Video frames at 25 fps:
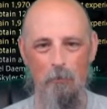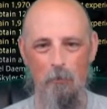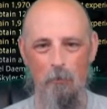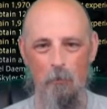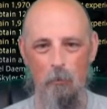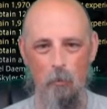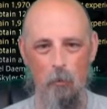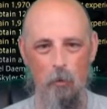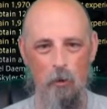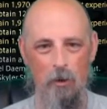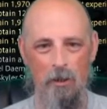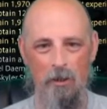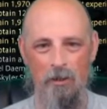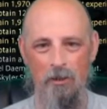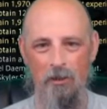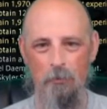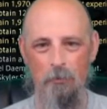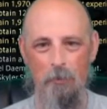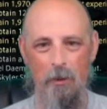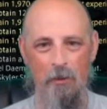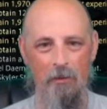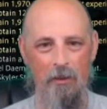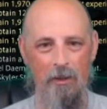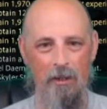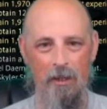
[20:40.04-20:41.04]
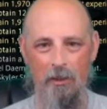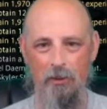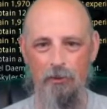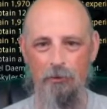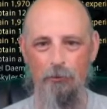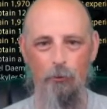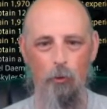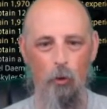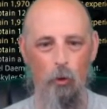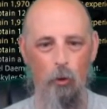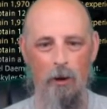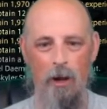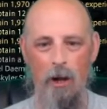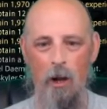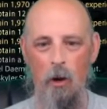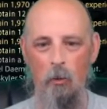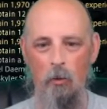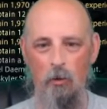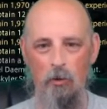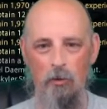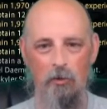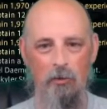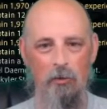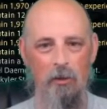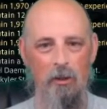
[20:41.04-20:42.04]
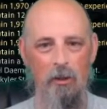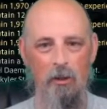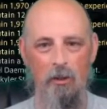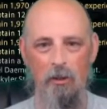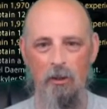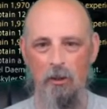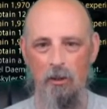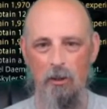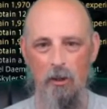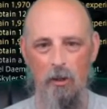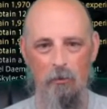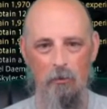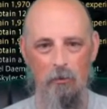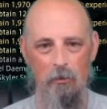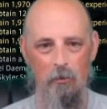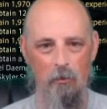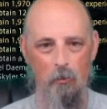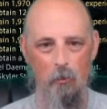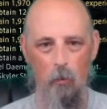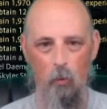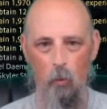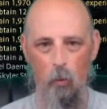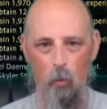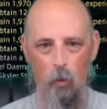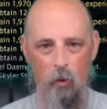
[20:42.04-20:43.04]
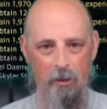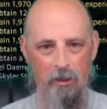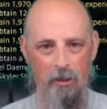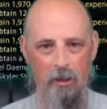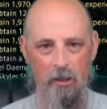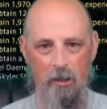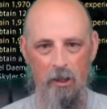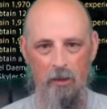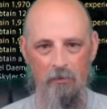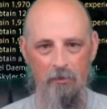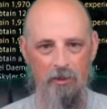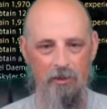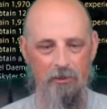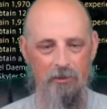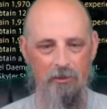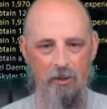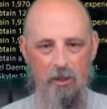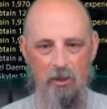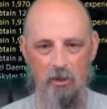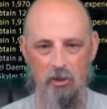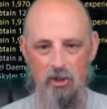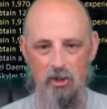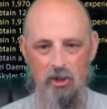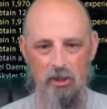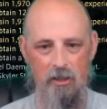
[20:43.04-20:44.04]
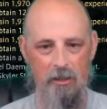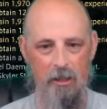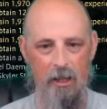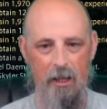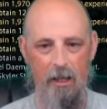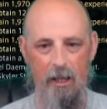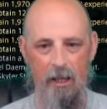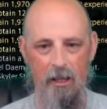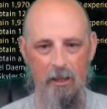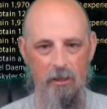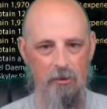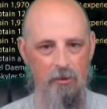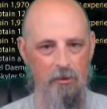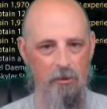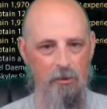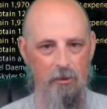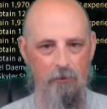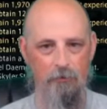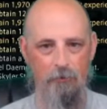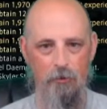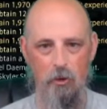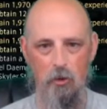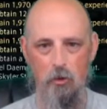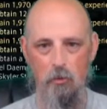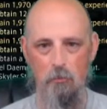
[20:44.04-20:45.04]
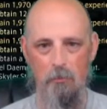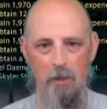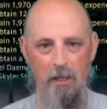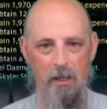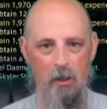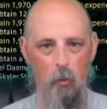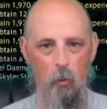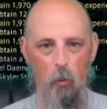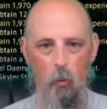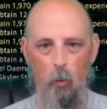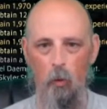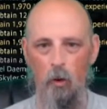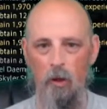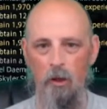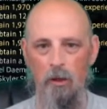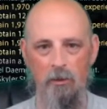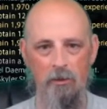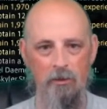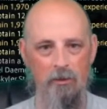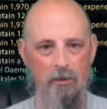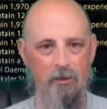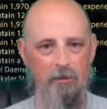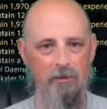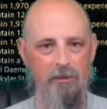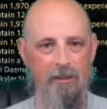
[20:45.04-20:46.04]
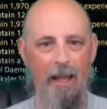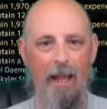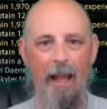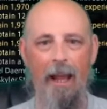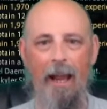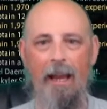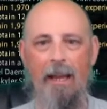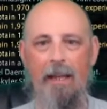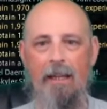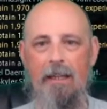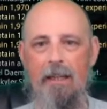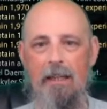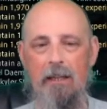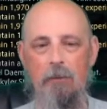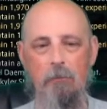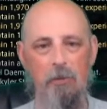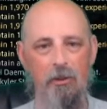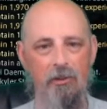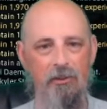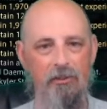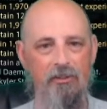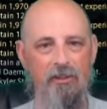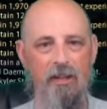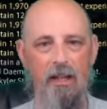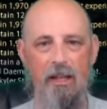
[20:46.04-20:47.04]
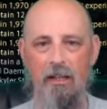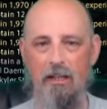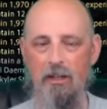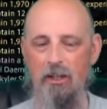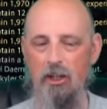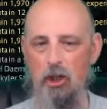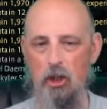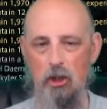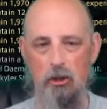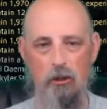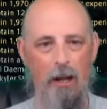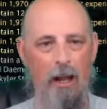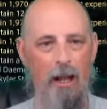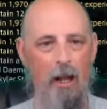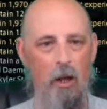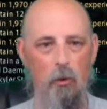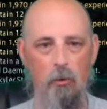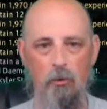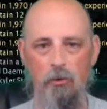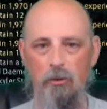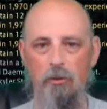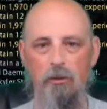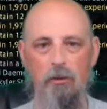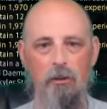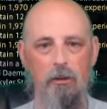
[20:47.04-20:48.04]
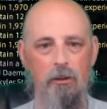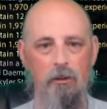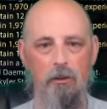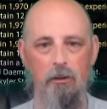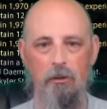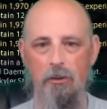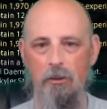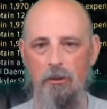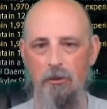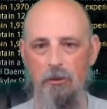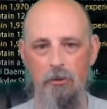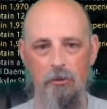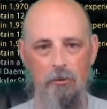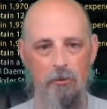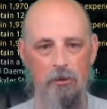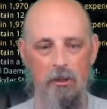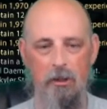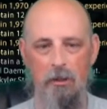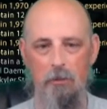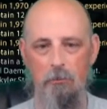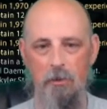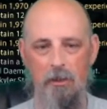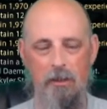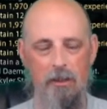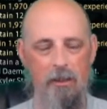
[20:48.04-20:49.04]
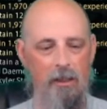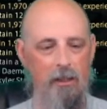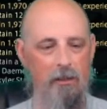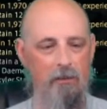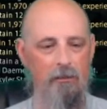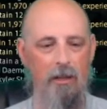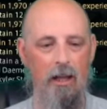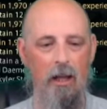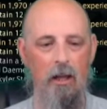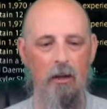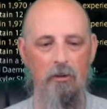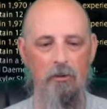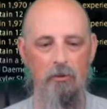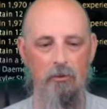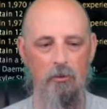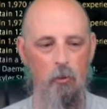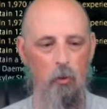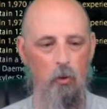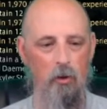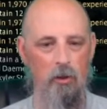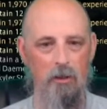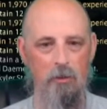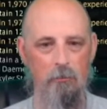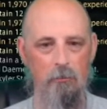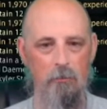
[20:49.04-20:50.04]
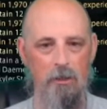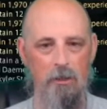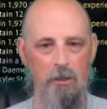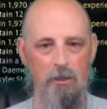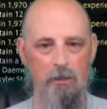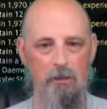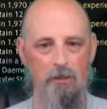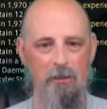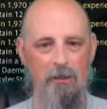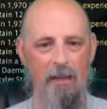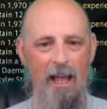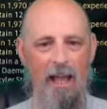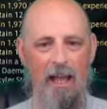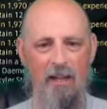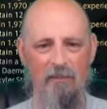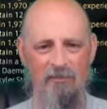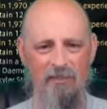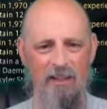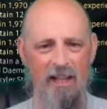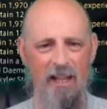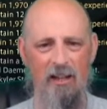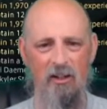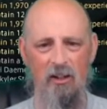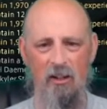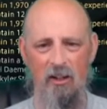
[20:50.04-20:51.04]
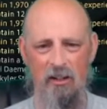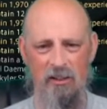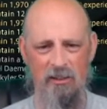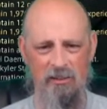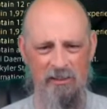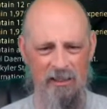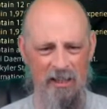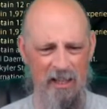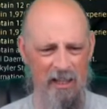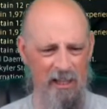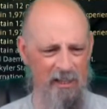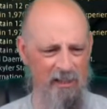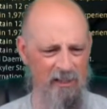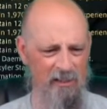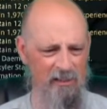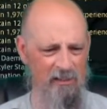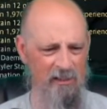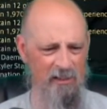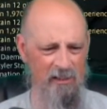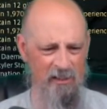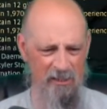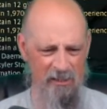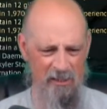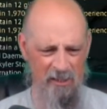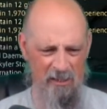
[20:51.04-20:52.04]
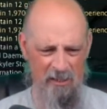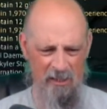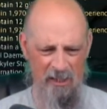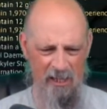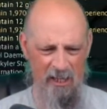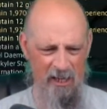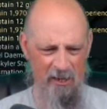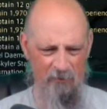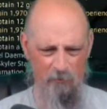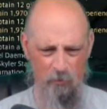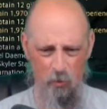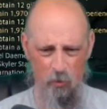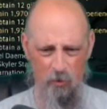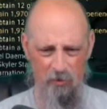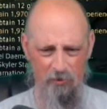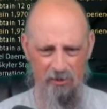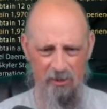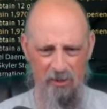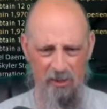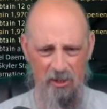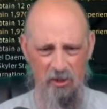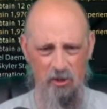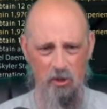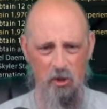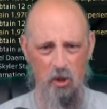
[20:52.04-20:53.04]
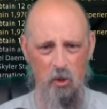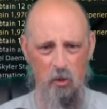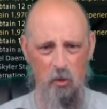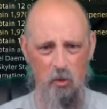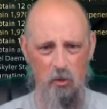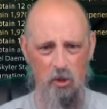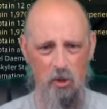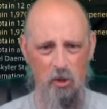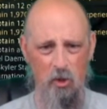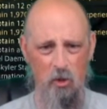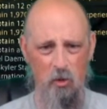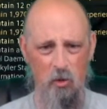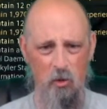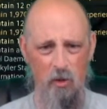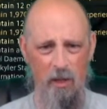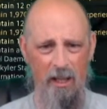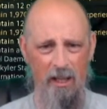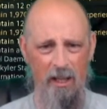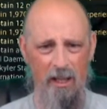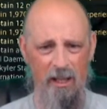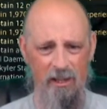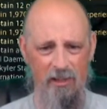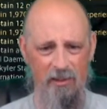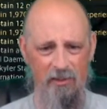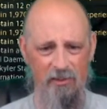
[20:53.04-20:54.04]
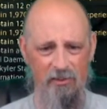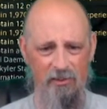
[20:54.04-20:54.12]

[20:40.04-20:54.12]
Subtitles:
we're going to spend the next 4 hours working on this dungeon, and if you make one tiny mistake, you're out. You're going to be kicked out. You're going to be laughed at online. Everyone's going to know you as